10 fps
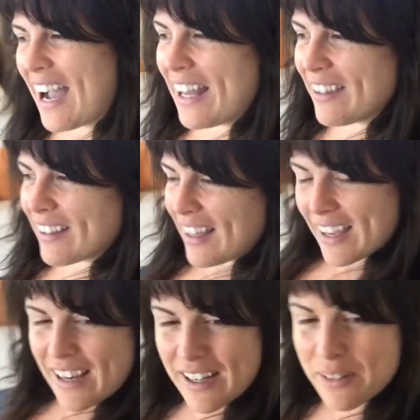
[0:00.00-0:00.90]
I look
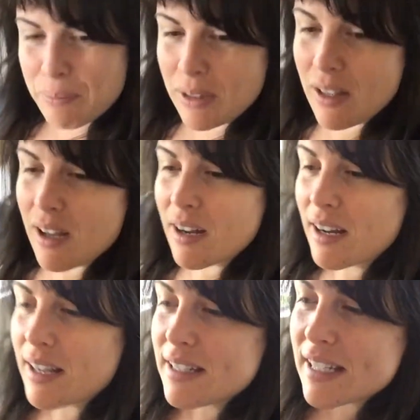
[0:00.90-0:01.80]
like I belong
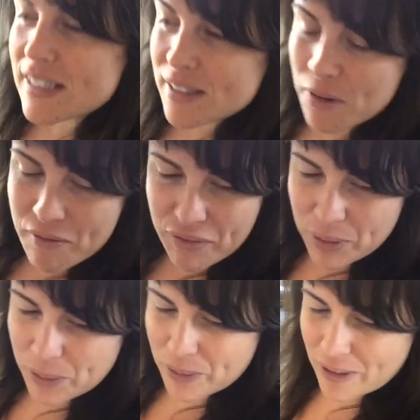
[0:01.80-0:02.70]
on a disco
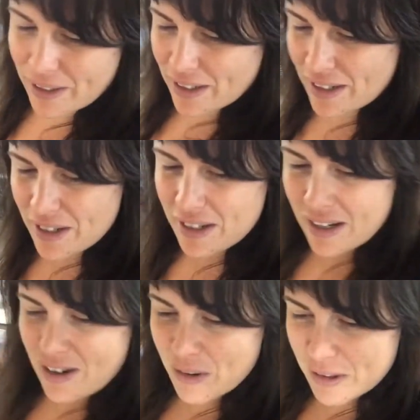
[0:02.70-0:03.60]
floor.
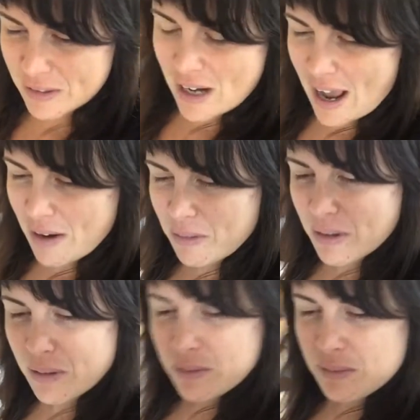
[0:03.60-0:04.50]
Or, I don't
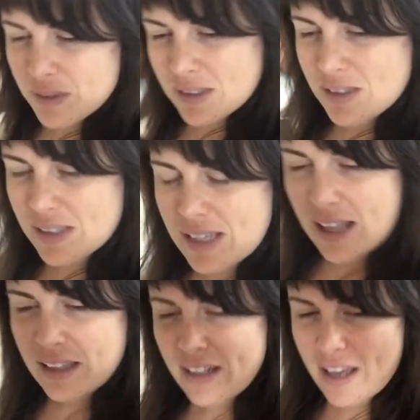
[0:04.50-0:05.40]
know,
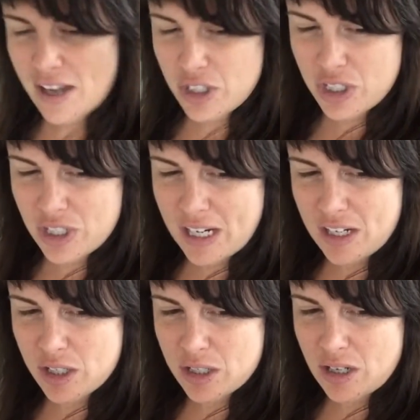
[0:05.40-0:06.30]
selling
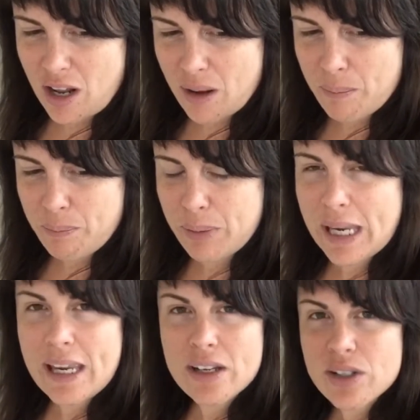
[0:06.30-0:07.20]
hashish on a
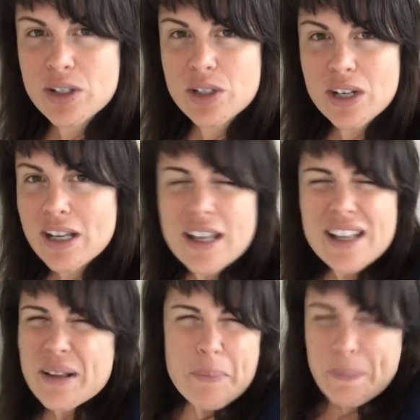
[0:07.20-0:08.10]
beach.
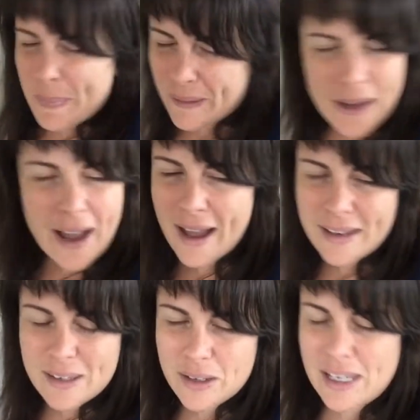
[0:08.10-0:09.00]

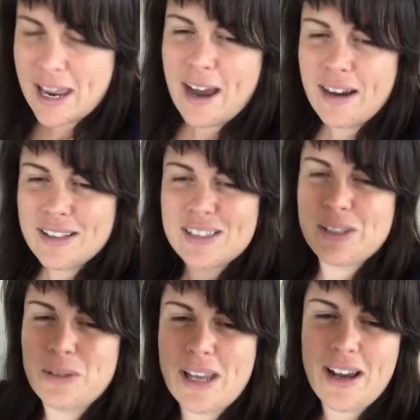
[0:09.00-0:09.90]
Yeah,
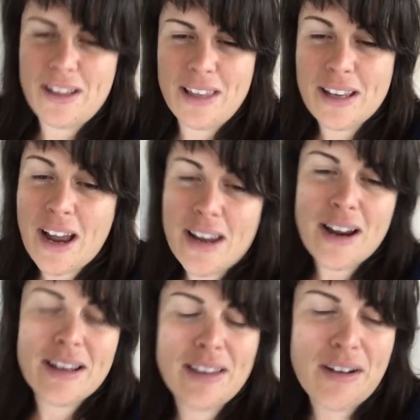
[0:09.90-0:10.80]
so yeah, like I,
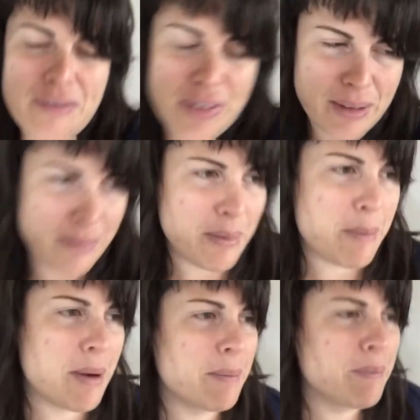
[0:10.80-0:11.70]
I love that my
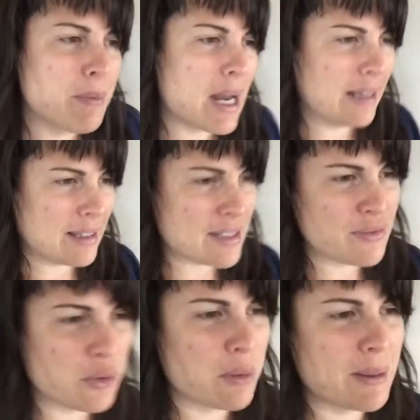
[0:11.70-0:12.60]
mom bought this
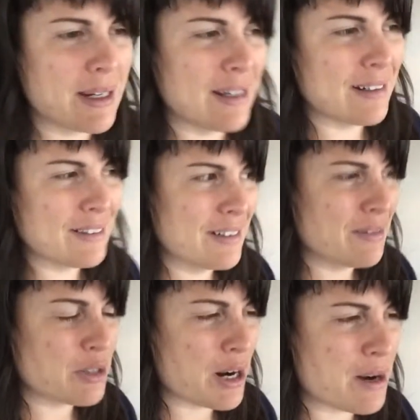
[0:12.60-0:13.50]
for me,
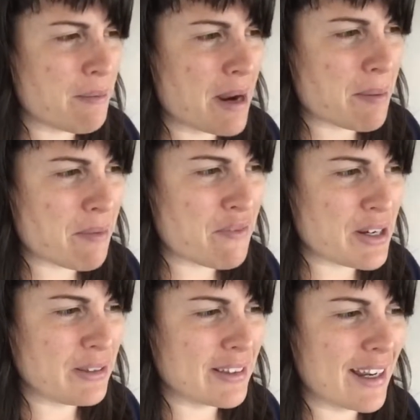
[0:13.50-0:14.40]
trying to make me
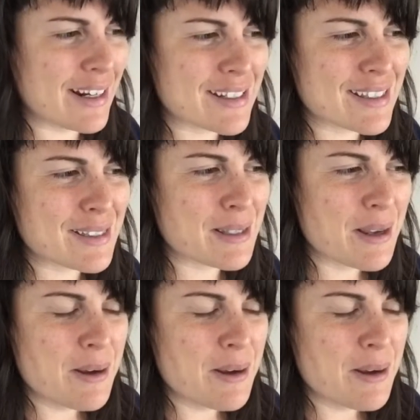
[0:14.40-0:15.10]
feel nice,